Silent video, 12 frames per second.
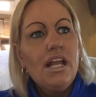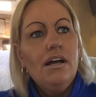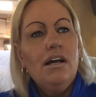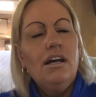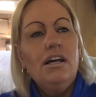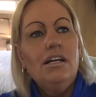
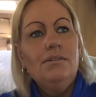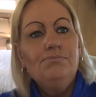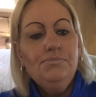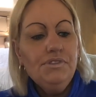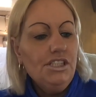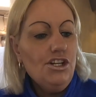
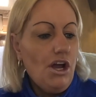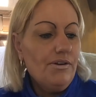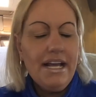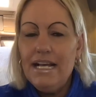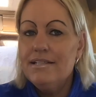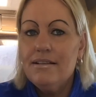In
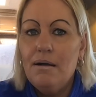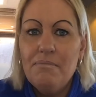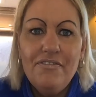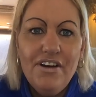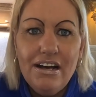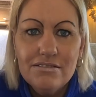case like
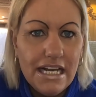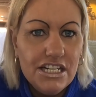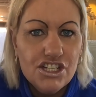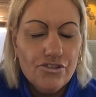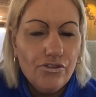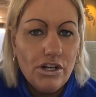my
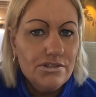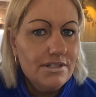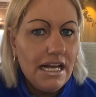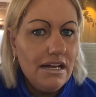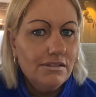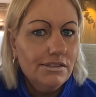foundation runs
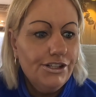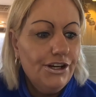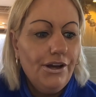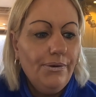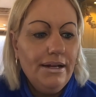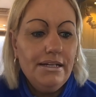out, you know,
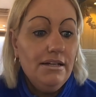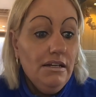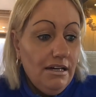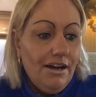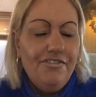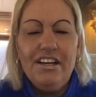and
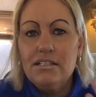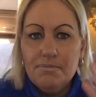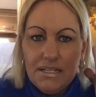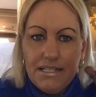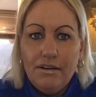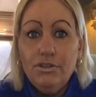I think to
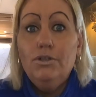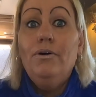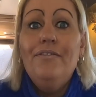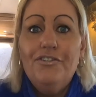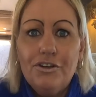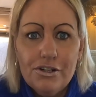myself, oh,
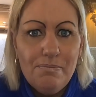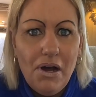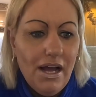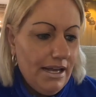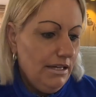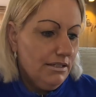I forgot to
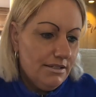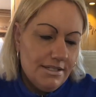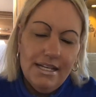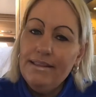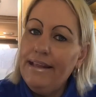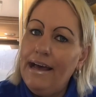buy it. It's
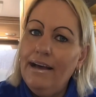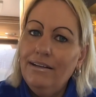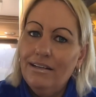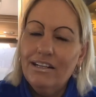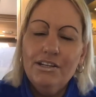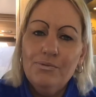in there.
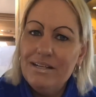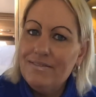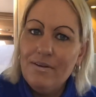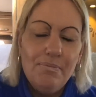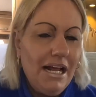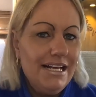I can always
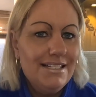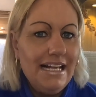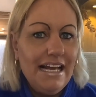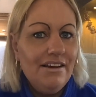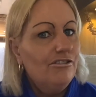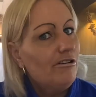replace
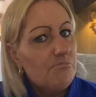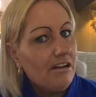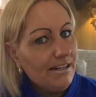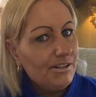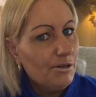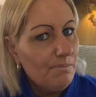it. Or a
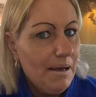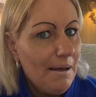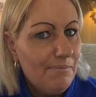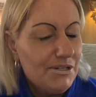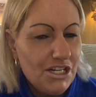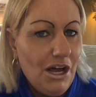brand new pair
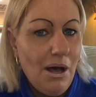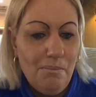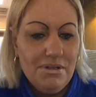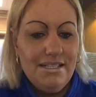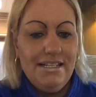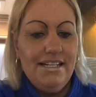of
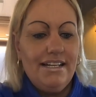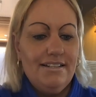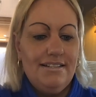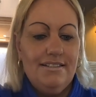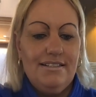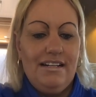pyjamas and
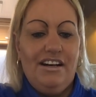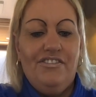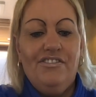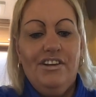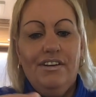knickers and stuff.